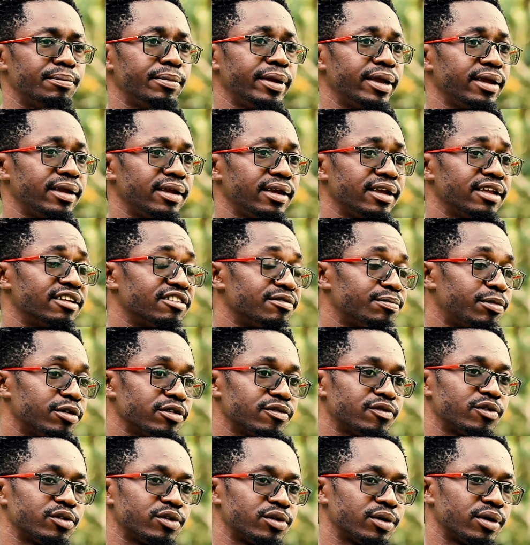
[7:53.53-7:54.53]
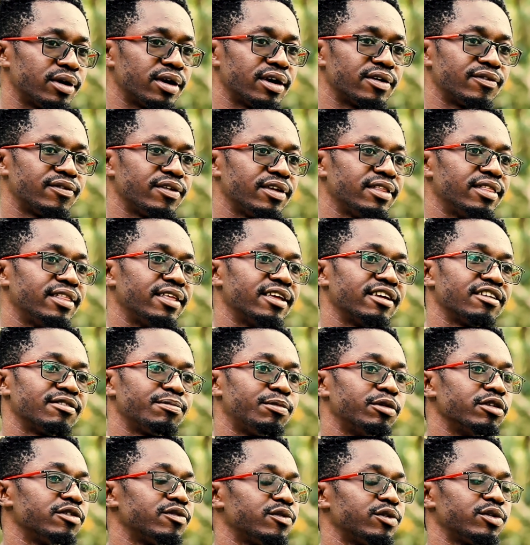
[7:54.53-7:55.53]
Be in sports photography, there are
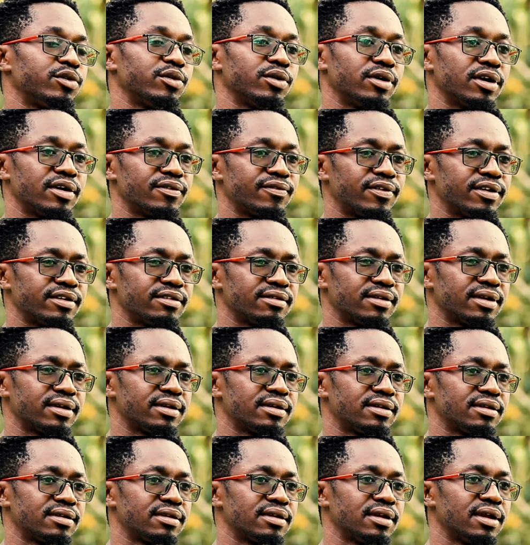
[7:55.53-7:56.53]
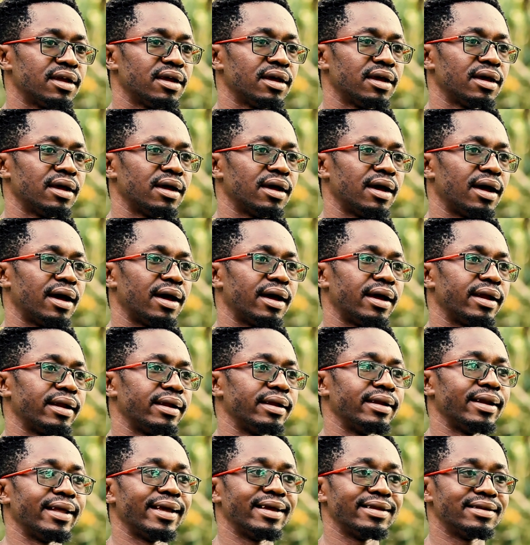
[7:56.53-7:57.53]
sports photographers that are
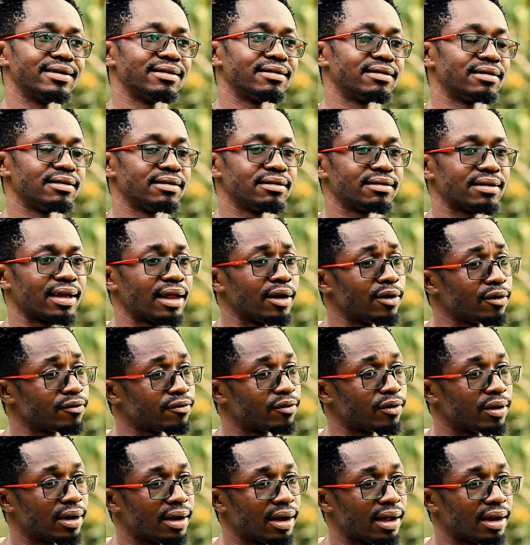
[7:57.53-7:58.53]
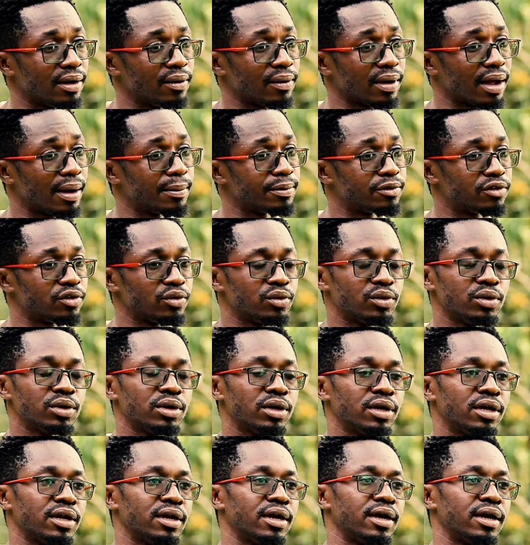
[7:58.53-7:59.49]
in agencies I look up to.